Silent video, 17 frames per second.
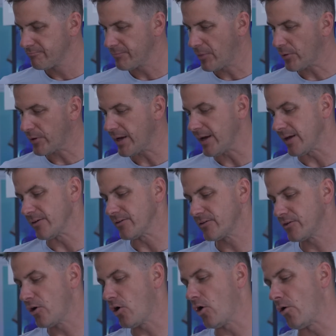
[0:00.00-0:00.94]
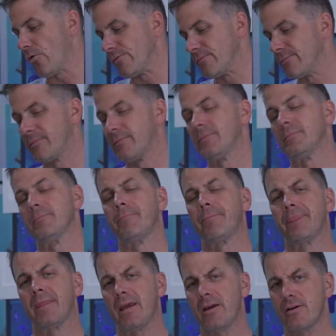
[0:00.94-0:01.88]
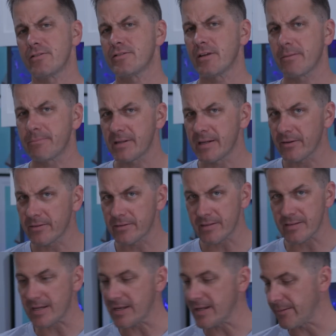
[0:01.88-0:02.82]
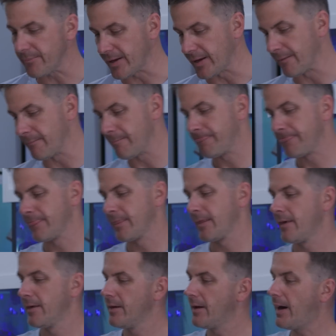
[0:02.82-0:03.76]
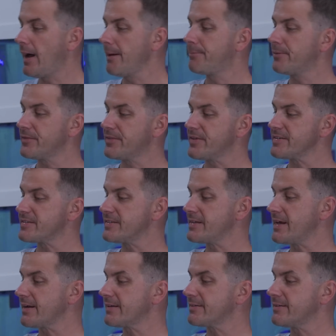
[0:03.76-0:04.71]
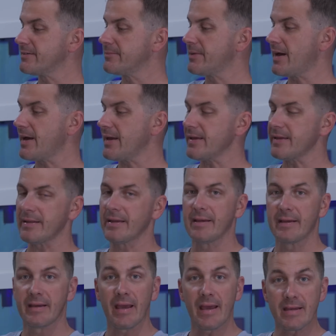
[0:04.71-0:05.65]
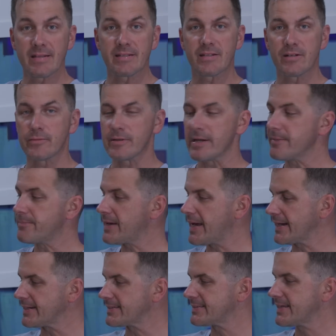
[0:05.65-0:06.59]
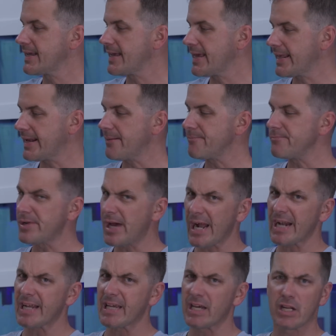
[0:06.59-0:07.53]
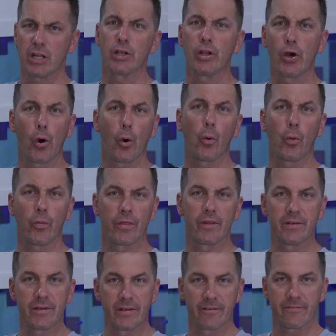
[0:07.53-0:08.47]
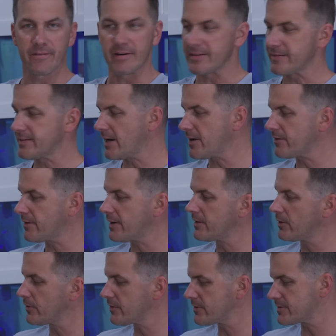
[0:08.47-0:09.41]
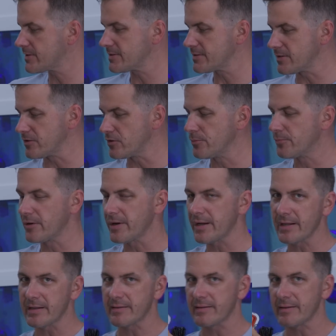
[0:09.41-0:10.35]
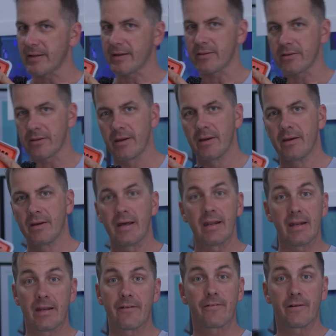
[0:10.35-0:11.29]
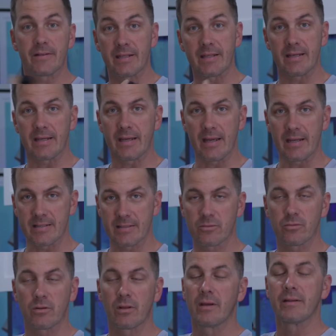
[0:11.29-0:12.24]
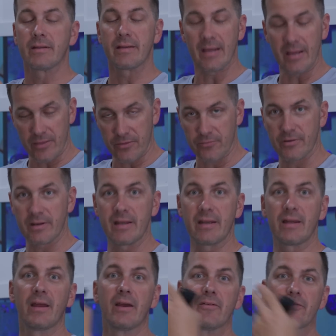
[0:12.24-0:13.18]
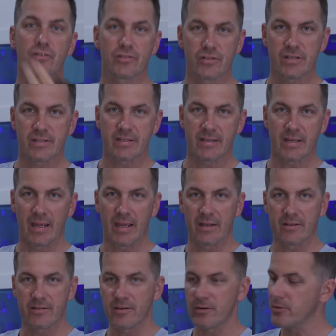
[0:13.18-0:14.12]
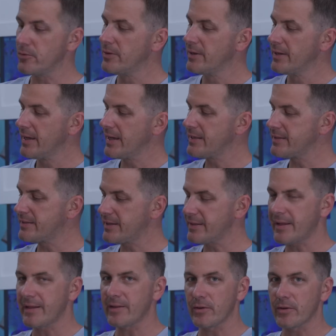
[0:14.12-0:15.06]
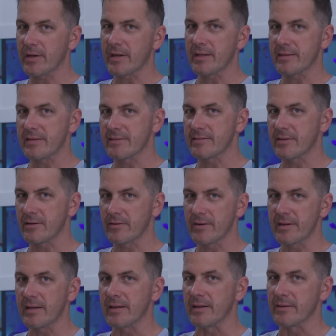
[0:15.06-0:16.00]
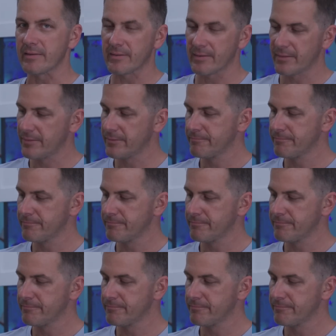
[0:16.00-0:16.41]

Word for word: Okay, so here's something else that's hitting me. I put this next to my a2 apex, and I'm not gonna know the difference. How do I know this is a new brain until I, any different than the, a, the A3 versus the A2 until I look at this underneath?